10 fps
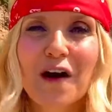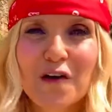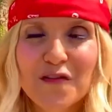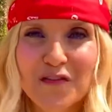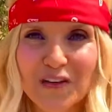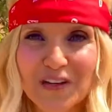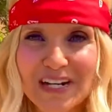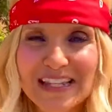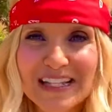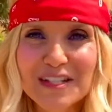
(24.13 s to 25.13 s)
over
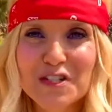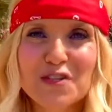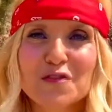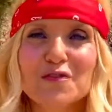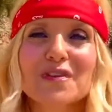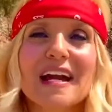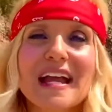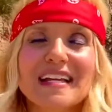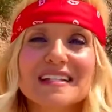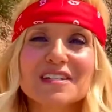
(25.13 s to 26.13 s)
in this
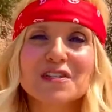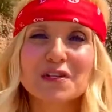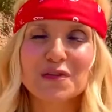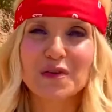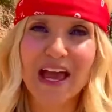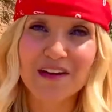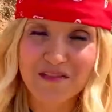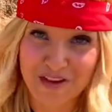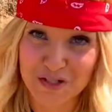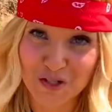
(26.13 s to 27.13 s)
grand new
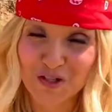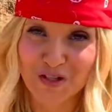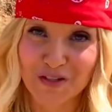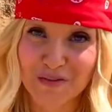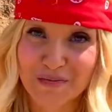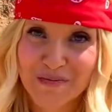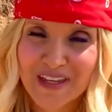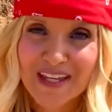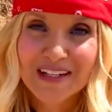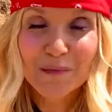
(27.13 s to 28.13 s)
adventure.
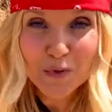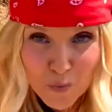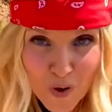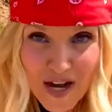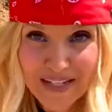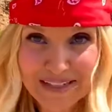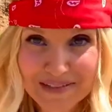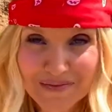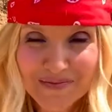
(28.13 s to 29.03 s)
Number one,